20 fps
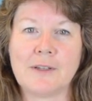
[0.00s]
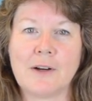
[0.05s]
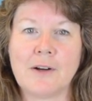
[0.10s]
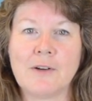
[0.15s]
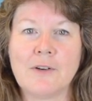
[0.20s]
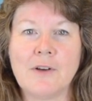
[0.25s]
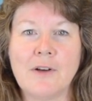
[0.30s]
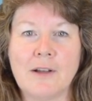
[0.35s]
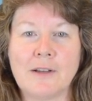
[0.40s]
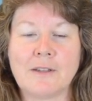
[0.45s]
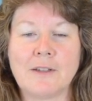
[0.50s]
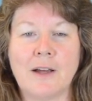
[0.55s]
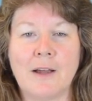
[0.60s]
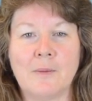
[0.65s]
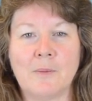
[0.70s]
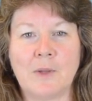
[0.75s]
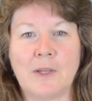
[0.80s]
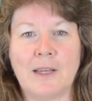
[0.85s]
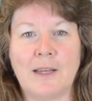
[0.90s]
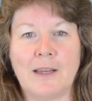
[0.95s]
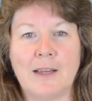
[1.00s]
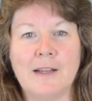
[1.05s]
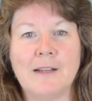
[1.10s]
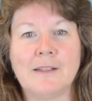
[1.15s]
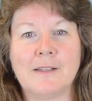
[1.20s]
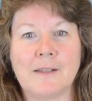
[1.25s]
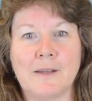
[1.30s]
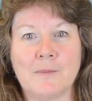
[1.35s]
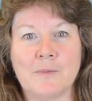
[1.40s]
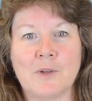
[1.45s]
are not timely
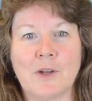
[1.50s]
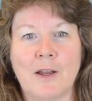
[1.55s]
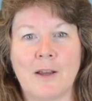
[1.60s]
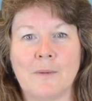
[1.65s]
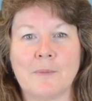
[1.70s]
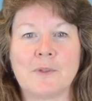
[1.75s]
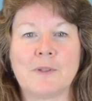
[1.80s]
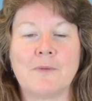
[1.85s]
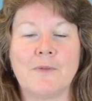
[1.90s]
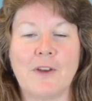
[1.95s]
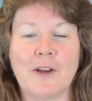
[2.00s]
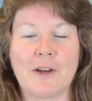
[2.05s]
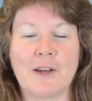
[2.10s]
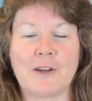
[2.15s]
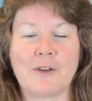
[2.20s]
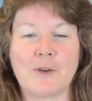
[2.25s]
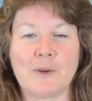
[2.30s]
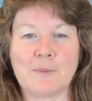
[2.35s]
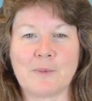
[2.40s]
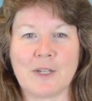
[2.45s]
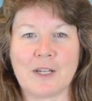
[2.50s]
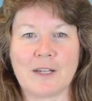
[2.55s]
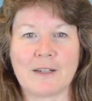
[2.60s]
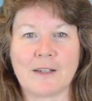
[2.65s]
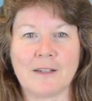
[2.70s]
and sometimes very cryptic.